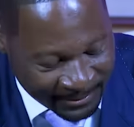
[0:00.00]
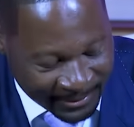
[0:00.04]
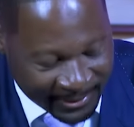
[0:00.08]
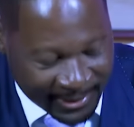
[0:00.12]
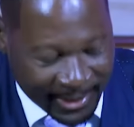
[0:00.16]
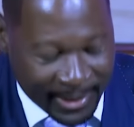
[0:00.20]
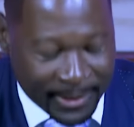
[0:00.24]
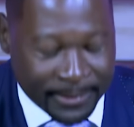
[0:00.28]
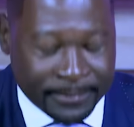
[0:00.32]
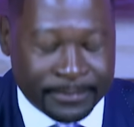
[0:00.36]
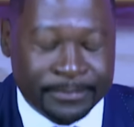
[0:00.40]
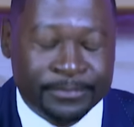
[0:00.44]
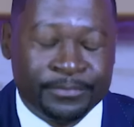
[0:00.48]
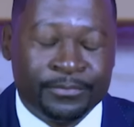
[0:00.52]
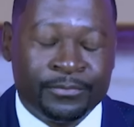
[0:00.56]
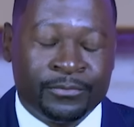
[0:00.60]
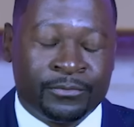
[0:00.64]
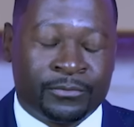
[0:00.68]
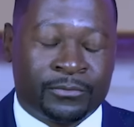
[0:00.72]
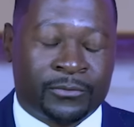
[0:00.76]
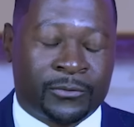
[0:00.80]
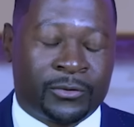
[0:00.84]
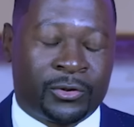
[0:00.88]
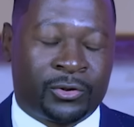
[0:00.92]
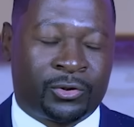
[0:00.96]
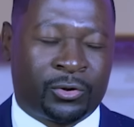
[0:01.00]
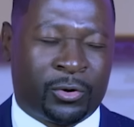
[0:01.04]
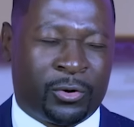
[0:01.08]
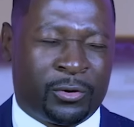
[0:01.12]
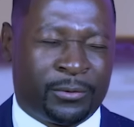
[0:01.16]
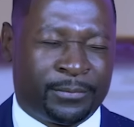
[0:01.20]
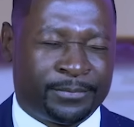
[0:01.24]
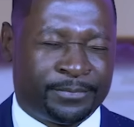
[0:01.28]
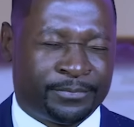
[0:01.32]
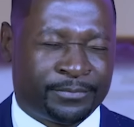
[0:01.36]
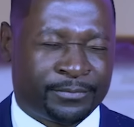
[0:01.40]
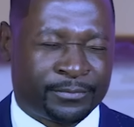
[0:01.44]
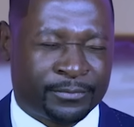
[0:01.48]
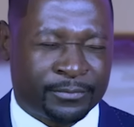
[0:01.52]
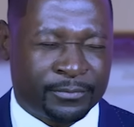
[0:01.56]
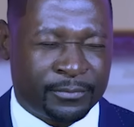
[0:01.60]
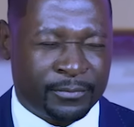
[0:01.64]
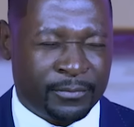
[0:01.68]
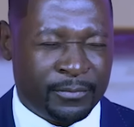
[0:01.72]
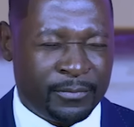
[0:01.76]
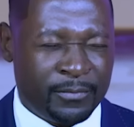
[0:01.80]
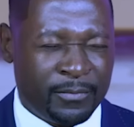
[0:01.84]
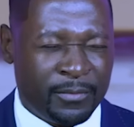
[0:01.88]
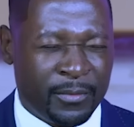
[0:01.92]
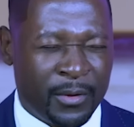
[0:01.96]
Okay. So,
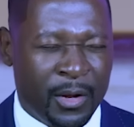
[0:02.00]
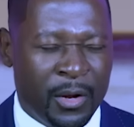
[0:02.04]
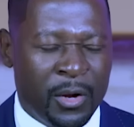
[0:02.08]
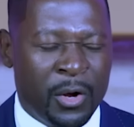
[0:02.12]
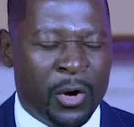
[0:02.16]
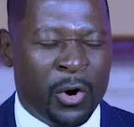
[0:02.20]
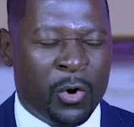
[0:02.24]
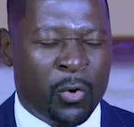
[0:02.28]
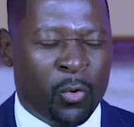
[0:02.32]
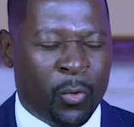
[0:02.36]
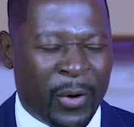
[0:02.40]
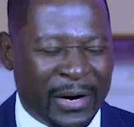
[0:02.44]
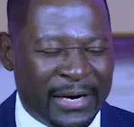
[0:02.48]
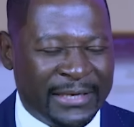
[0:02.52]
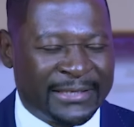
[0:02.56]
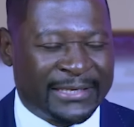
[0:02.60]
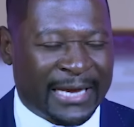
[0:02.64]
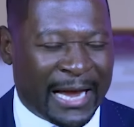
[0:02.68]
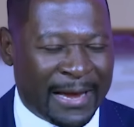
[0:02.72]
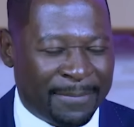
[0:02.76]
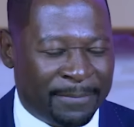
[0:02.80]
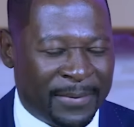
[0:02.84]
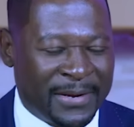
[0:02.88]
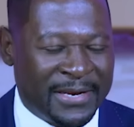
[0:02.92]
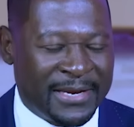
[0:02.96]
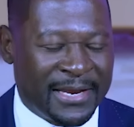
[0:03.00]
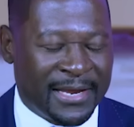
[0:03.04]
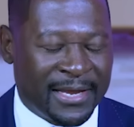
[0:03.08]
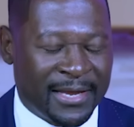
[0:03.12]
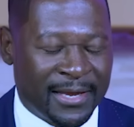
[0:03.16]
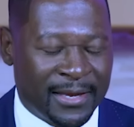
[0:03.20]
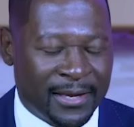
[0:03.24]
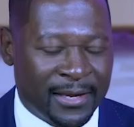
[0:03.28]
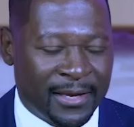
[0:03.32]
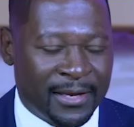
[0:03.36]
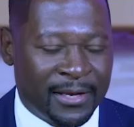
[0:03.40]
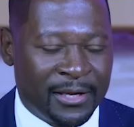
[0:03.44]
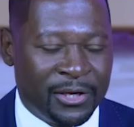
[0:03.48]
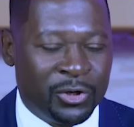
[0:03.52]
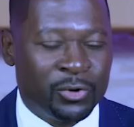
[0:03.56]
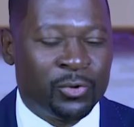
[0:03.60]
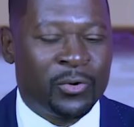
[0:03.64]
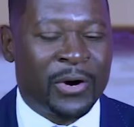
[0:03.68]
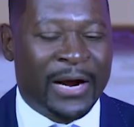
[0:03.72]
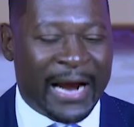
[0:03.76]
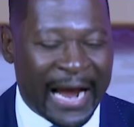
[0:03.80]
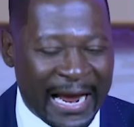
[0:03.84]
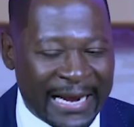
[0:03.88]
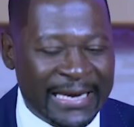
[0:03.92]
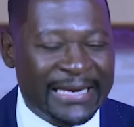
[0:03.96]
what is happening?
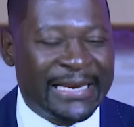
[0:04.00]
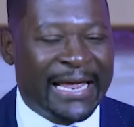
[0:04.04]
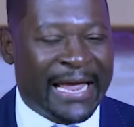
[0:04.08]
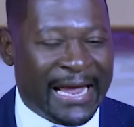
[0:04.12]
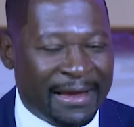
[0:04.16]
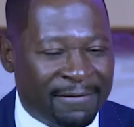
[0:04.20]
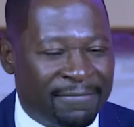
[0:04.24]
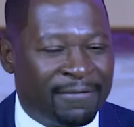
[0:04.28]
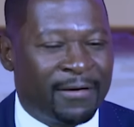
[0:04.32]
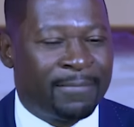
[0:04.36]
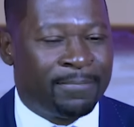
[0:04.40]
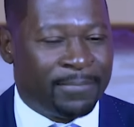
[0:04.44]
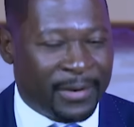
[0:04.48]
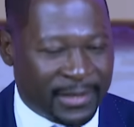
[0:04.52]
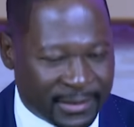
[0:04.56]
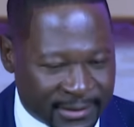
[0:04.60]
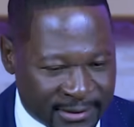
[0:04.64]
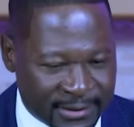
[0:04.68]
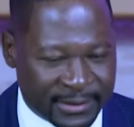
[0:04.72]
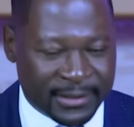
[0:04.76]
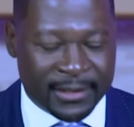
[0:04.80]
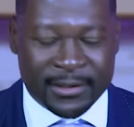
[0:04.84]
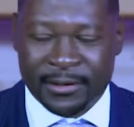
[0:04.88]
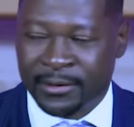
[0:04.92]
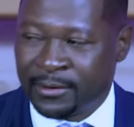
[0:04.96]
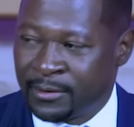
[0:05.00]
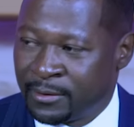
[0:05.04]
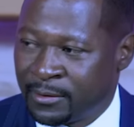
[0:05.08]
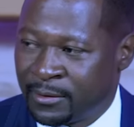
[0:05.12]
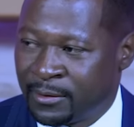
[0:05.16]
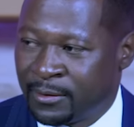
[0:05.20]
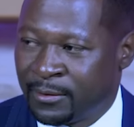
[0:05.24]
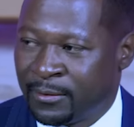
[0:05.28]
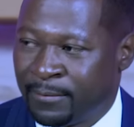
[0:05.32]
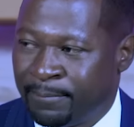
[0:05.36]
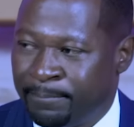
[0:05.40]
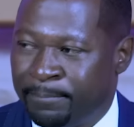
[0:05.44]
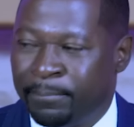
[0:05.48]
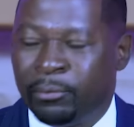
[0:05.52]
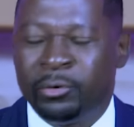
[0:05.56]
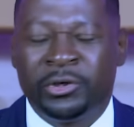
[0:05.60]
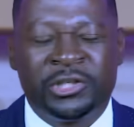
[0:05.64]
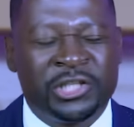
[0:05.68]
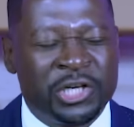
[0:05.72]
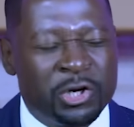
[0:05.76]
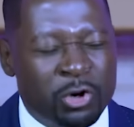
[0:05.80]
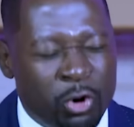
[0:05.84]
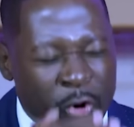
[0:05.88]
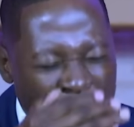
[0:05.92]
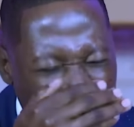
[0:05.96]
You can't have a person
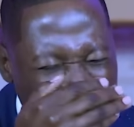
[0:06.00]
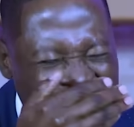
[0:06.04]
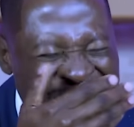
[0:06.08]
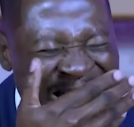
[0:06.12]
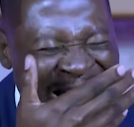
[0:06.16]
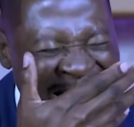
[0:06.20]
putting on